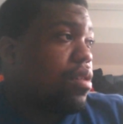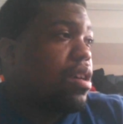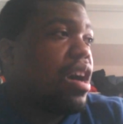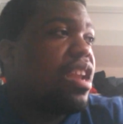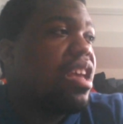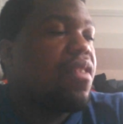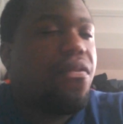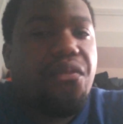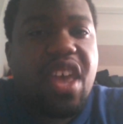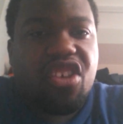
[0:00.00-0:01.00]
cutting
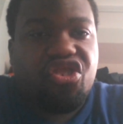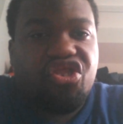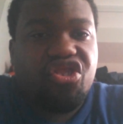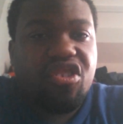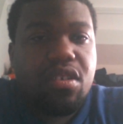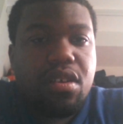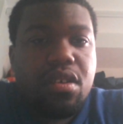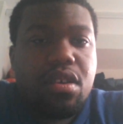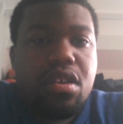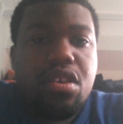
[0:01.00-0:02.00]
fish.
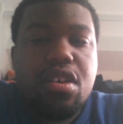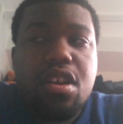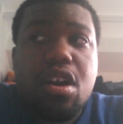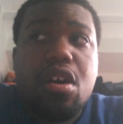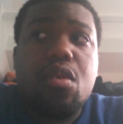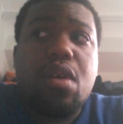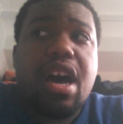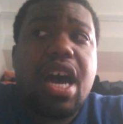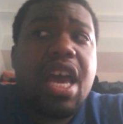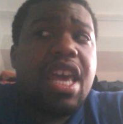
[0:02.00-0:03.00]
You
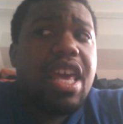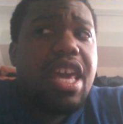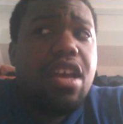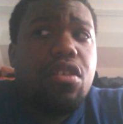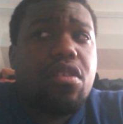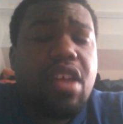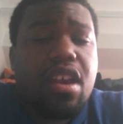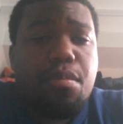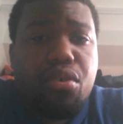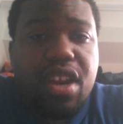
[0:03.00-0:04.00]
know, he looks
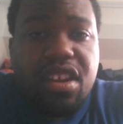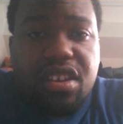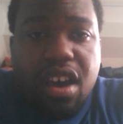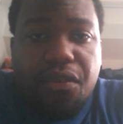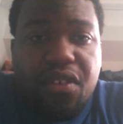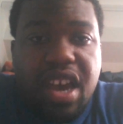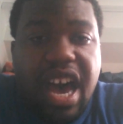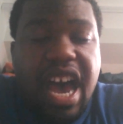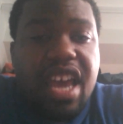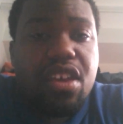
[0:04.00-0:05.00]
like a pretty tough
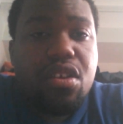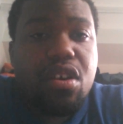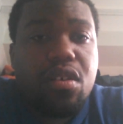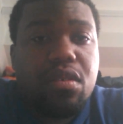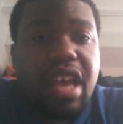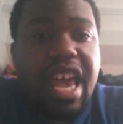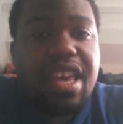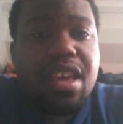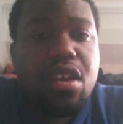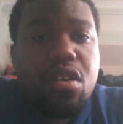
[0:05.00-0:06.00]
guy, you know,
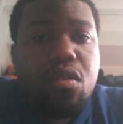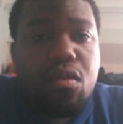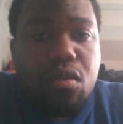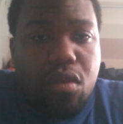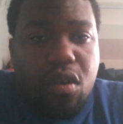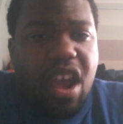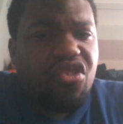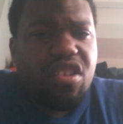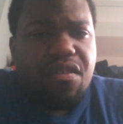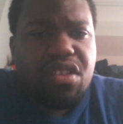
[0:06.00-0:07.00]
like, or I
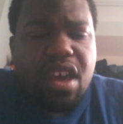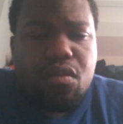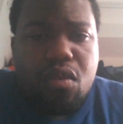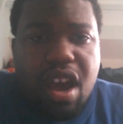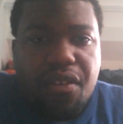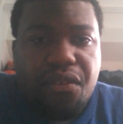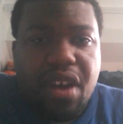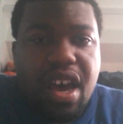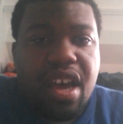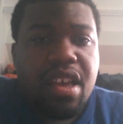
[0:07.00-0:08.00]
should have said rough,
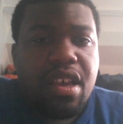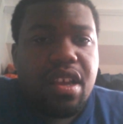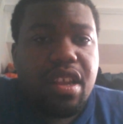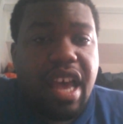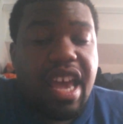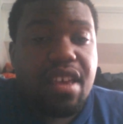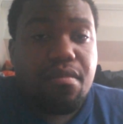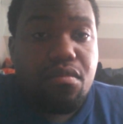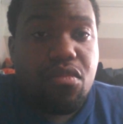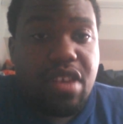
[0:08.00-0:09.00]

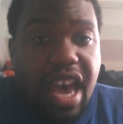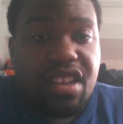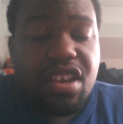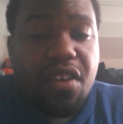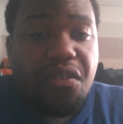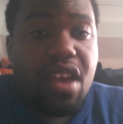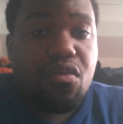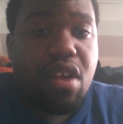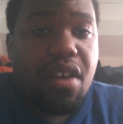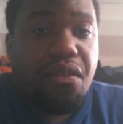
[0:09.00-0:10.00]
tough
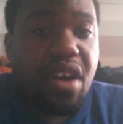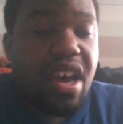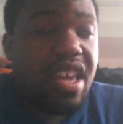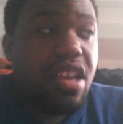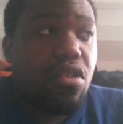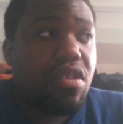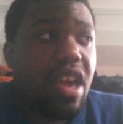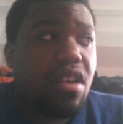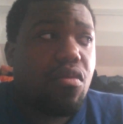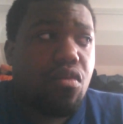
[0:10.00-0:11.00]
and rough. He
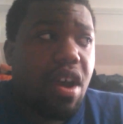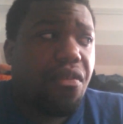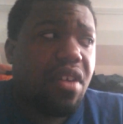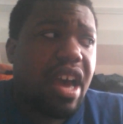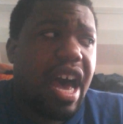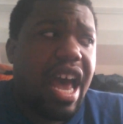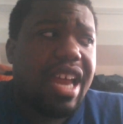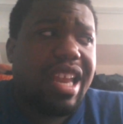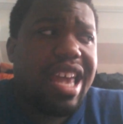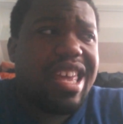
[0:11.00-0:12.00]
looks like a rough
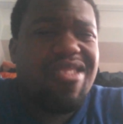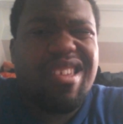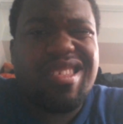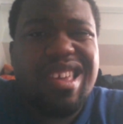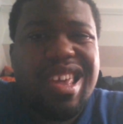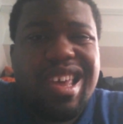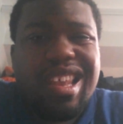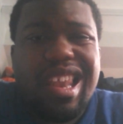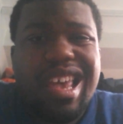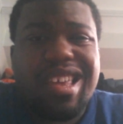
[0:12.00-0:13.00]
guy. Like, he just,
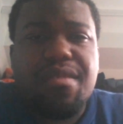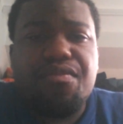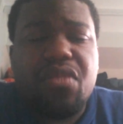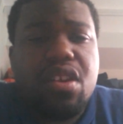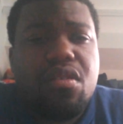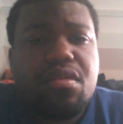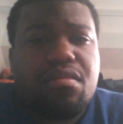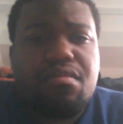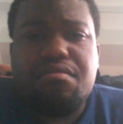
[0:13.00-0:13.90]
like, you know,